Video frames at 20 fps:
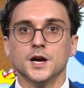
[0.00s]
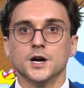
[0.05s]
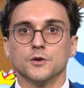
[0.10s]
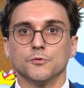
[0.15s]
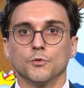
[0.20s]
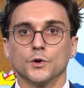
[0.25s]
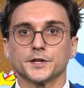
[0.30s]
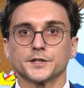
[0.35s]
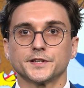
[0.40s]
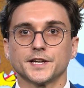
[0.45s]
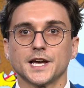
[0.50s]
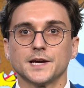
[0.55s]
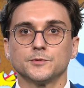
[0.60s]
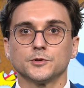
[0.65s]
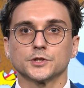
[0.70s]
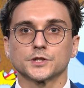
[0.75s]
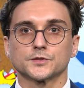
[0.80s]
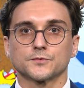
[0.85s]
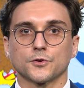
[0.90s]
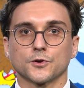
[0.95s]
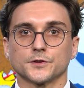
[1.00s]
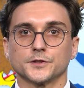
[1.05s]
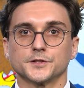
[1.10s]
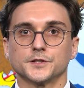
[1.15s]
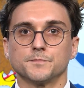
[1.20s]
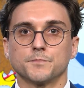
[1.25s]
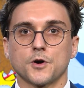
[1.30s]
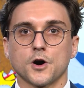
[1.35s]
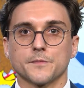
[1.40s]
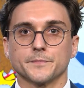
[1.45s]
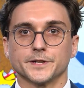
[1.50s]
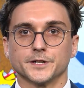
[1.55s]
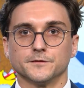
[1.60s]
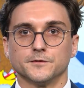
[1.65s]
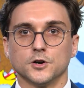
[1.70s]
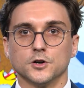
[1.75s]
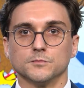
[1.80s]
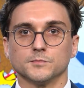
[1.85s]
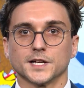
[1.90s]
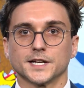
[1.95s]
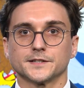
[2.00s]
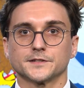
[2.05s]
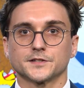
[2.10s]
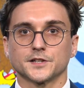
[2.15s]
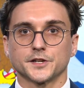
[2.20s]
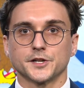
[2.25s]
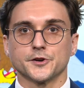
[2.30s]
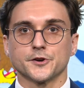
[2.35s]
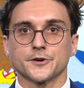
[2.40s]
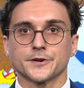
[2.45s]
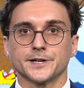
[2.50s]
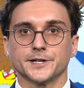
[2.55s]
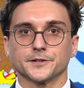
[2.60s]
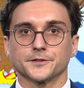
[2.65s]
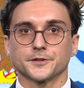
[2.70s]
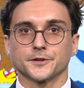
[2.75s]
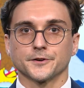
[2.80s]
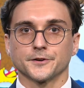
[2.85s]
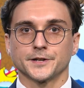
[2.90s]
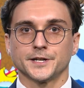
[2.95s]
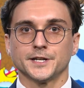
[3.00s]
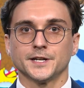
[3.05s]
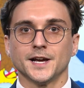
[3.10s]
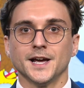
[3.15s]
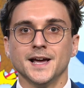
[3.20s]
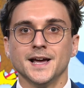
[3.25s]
One table is for the Department of Homeland Security attorney,